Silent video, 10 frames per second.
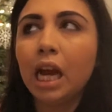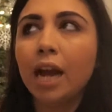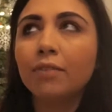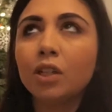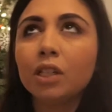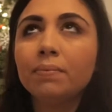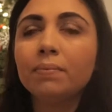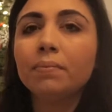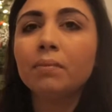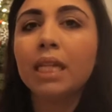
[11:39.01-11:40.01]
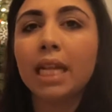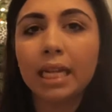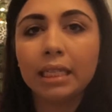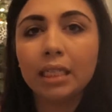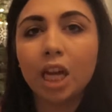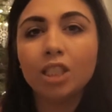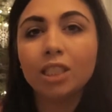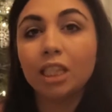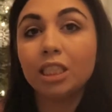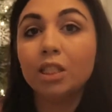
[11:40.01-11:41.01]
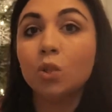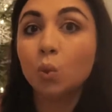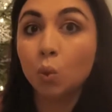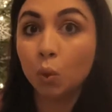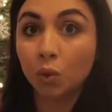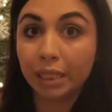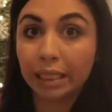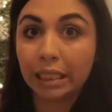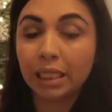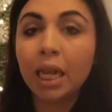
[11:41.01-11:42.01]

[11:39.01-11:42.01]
I've got a list, I just actually need to order it.